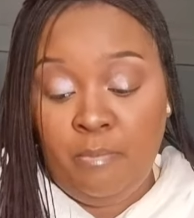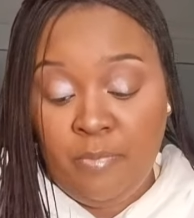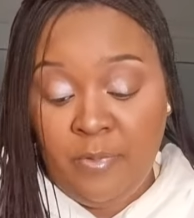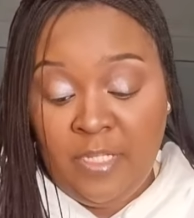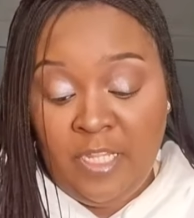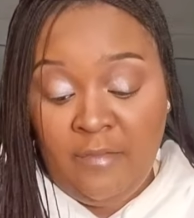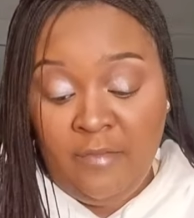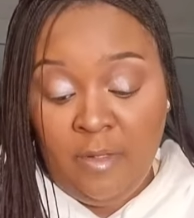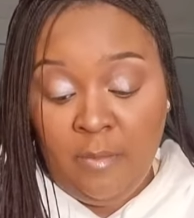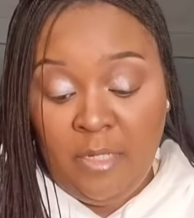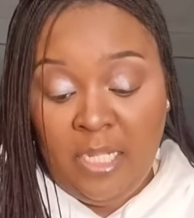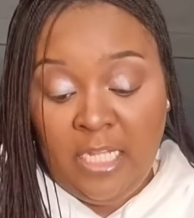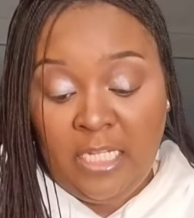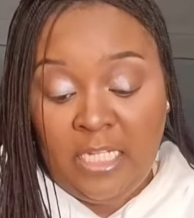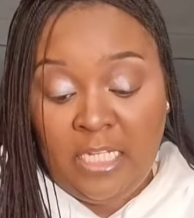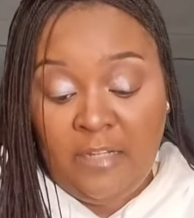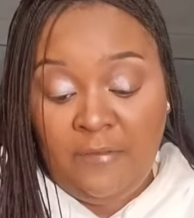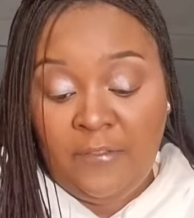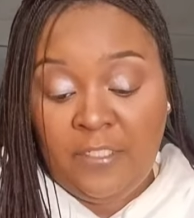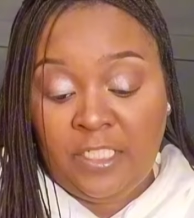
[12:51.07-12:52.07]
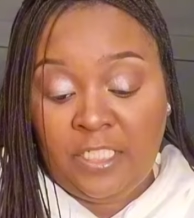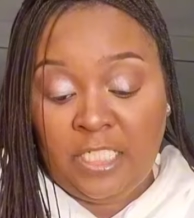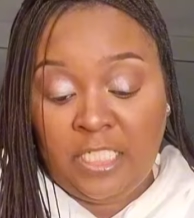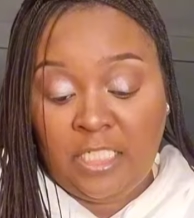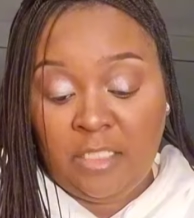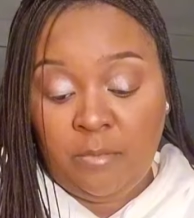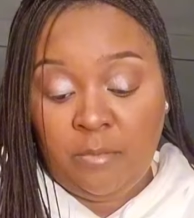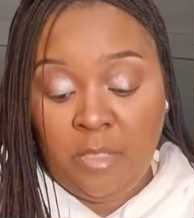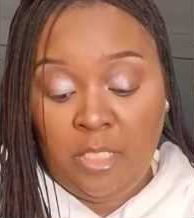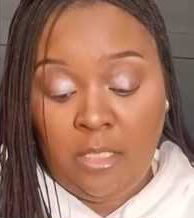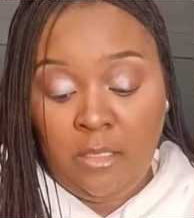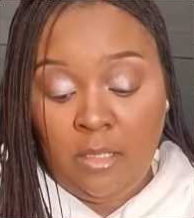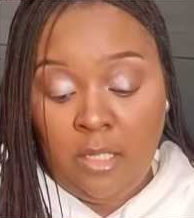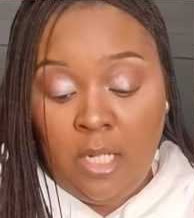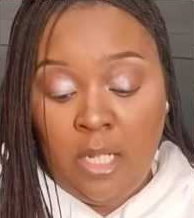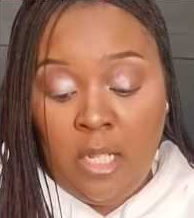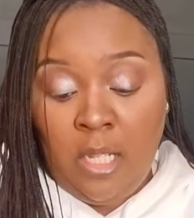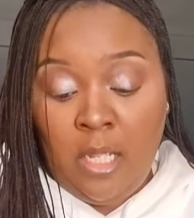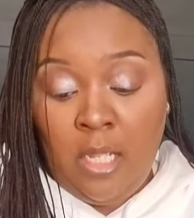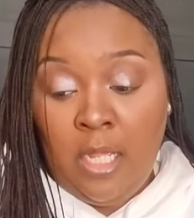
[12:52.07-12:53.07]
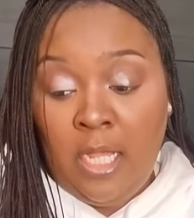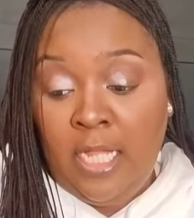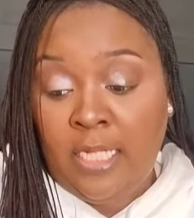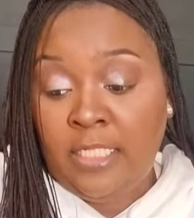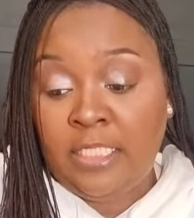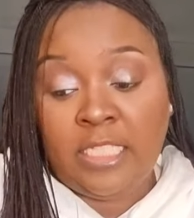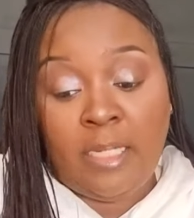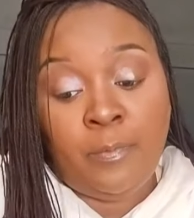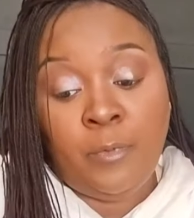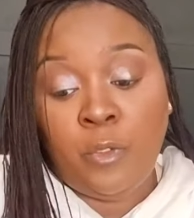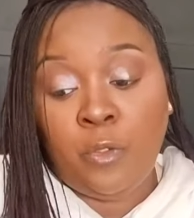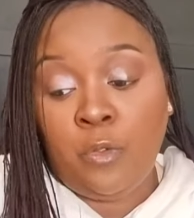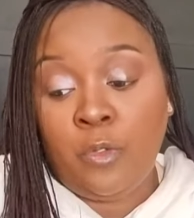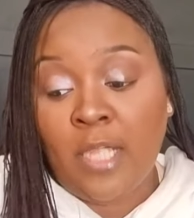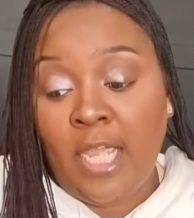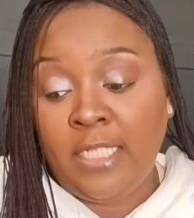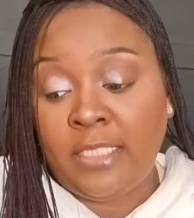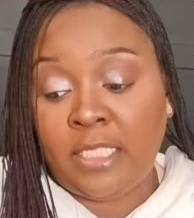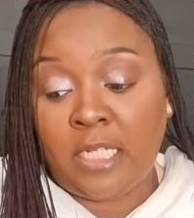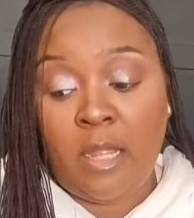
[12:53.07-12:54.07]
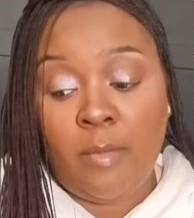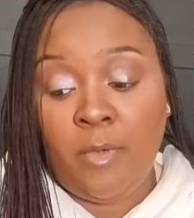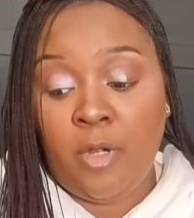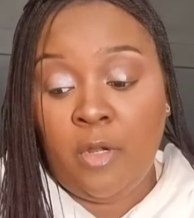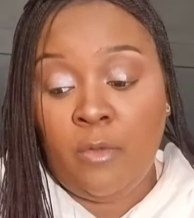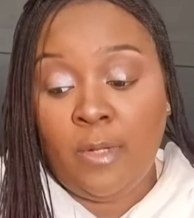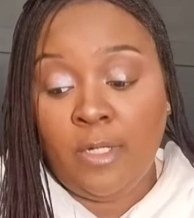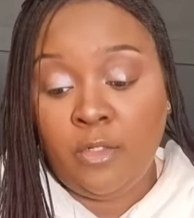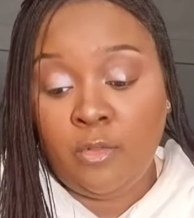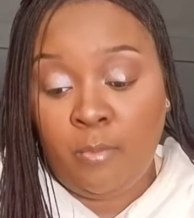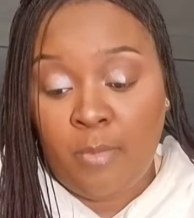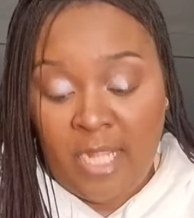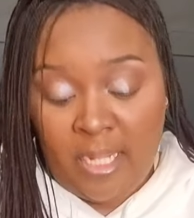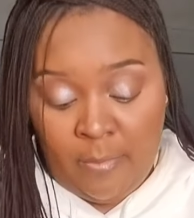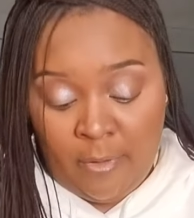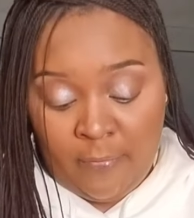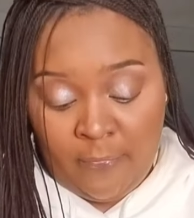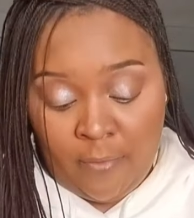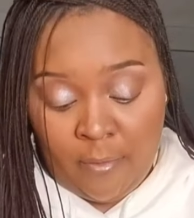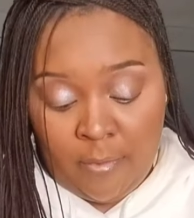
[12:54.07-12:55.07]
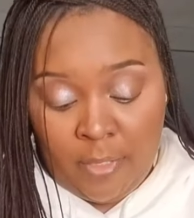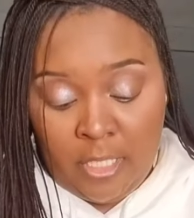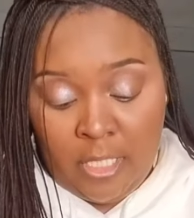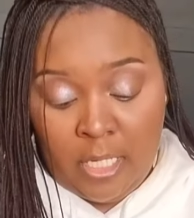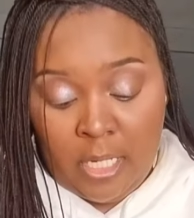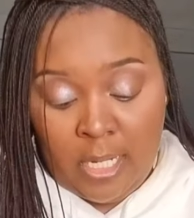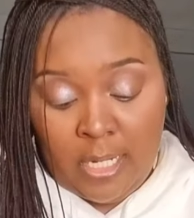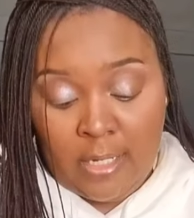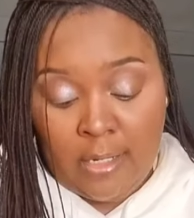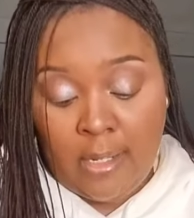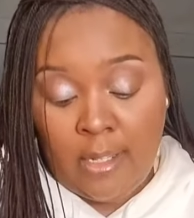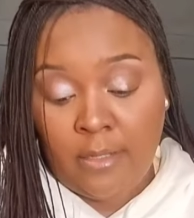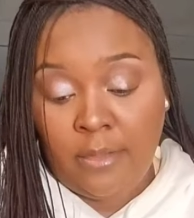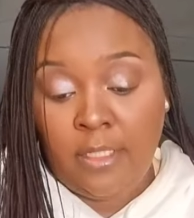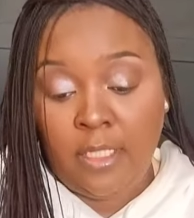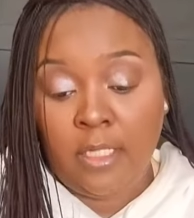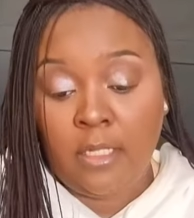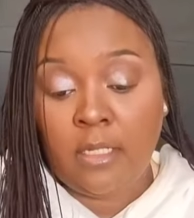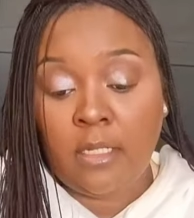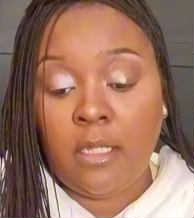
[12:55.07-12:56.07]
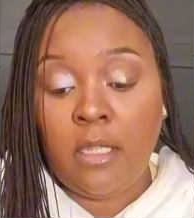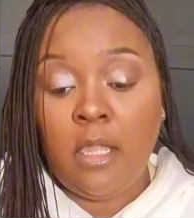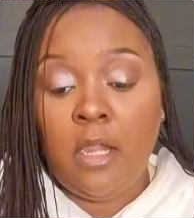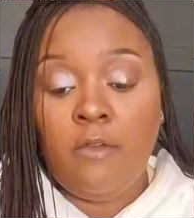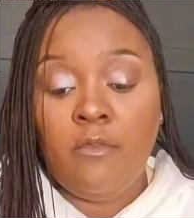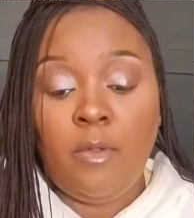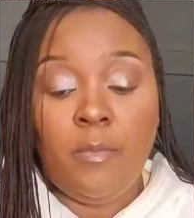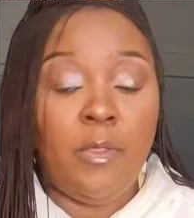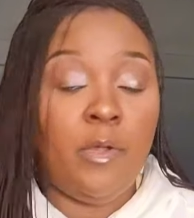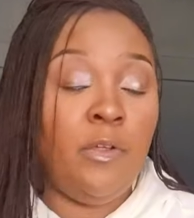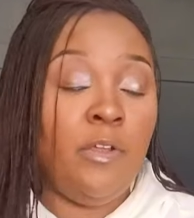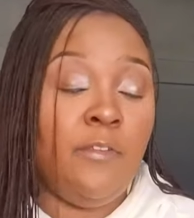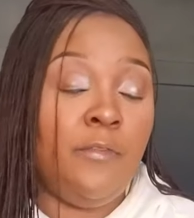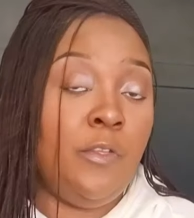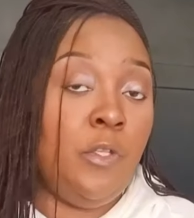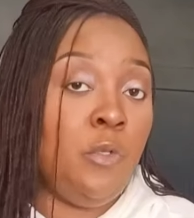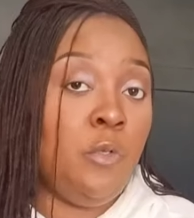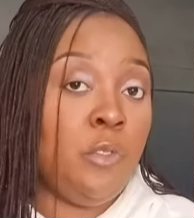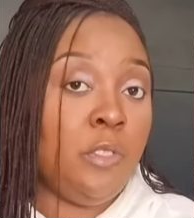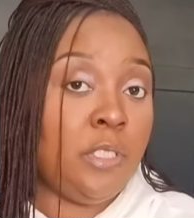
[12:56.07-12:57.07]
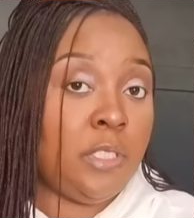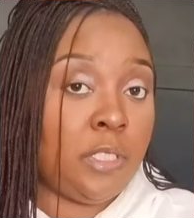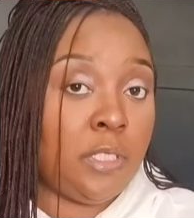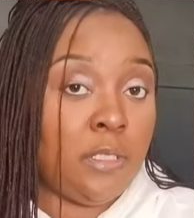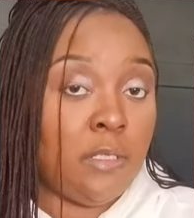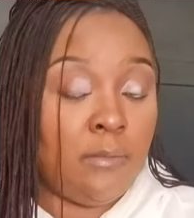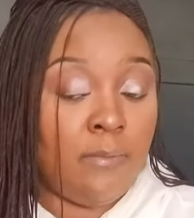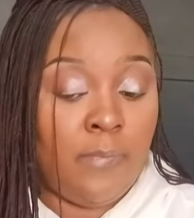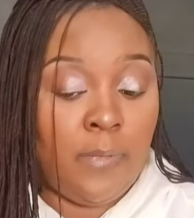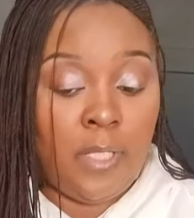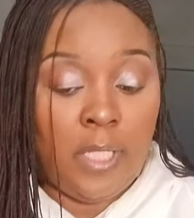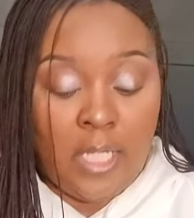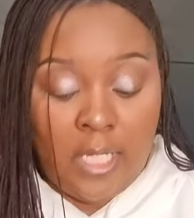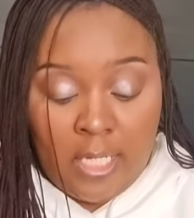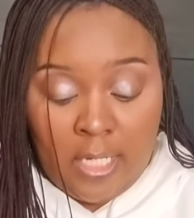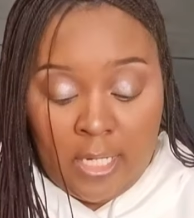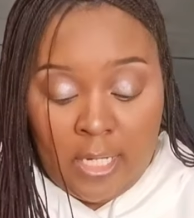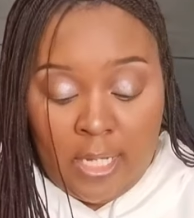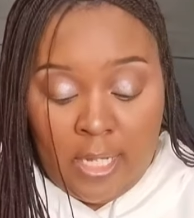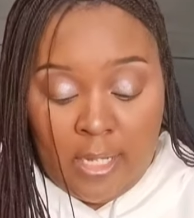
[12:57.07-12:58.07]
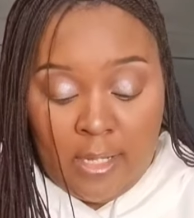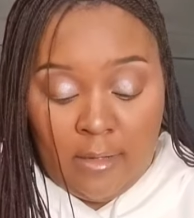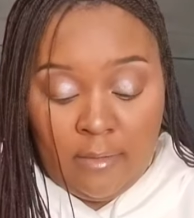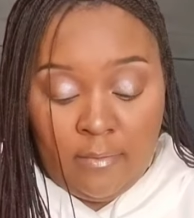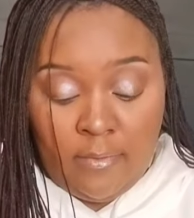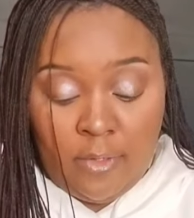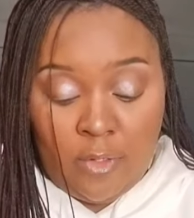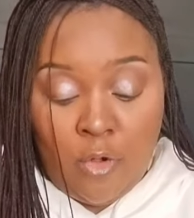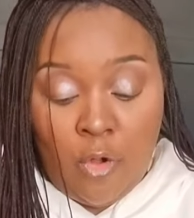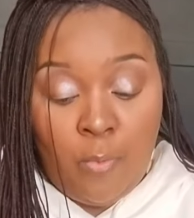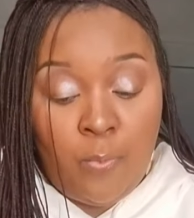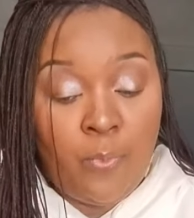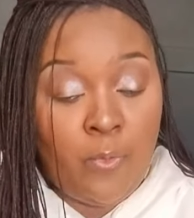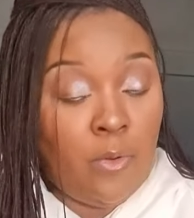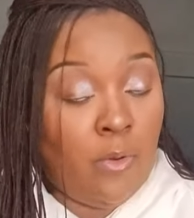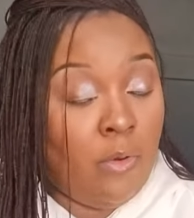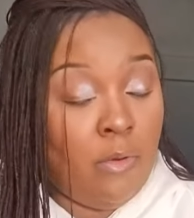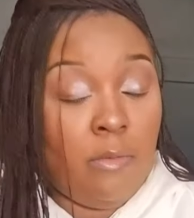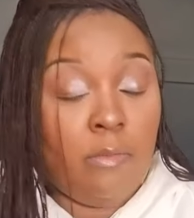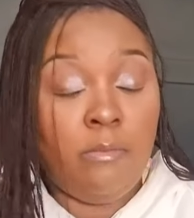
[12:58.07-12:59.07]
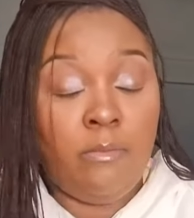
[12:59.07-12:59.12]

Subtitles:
giving me a gift. It's just me, and it's up to you guys the camera you want to buy. But for me, I think from the reviews, the GoPro